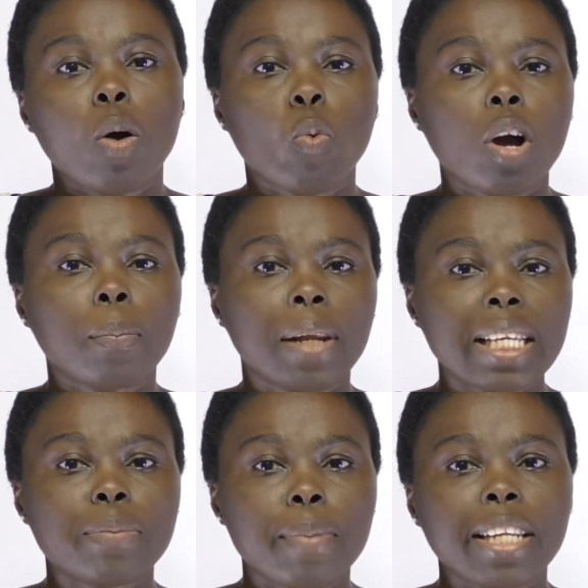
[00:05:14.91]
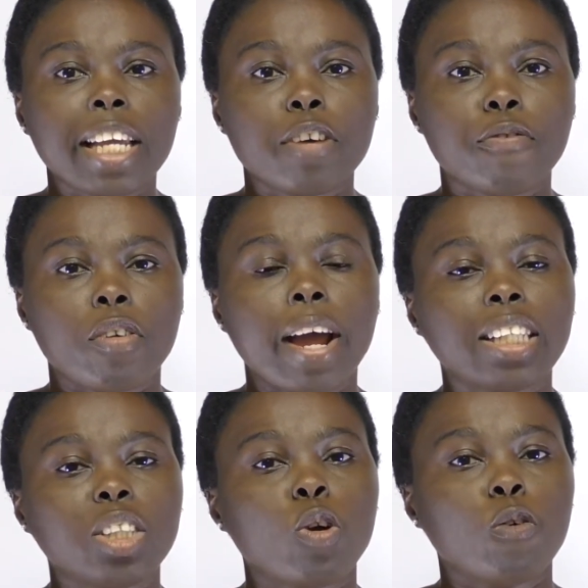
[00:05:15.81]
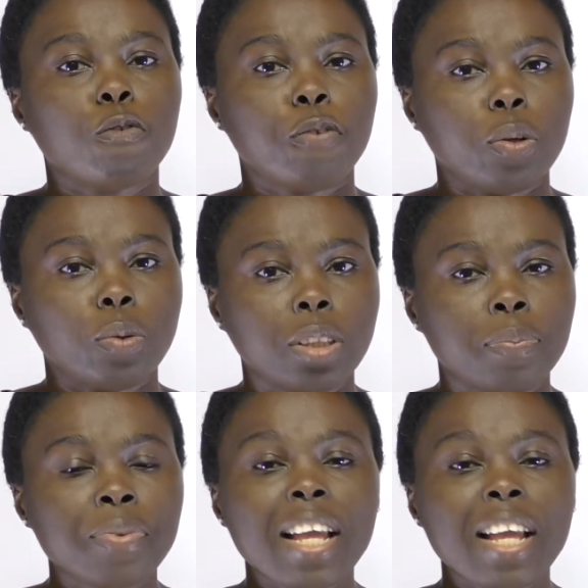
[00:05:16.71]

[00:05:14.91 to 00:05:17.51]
a work placement in a variety of fields,